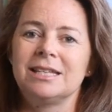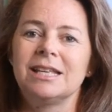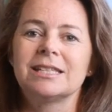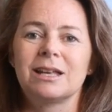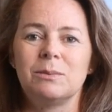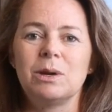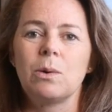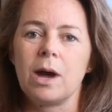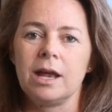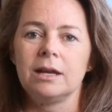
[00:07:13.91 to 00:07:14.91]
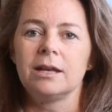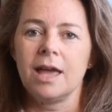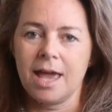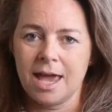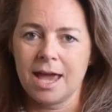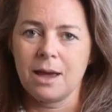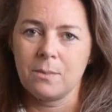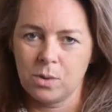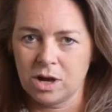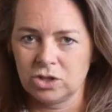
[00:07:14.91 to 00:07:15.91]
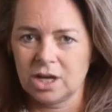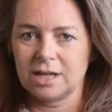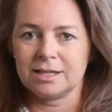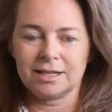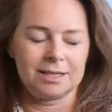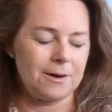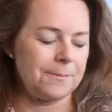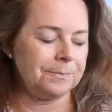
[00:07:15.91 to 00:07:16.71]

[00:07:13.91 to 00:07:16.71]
and it's going to be quite a project. So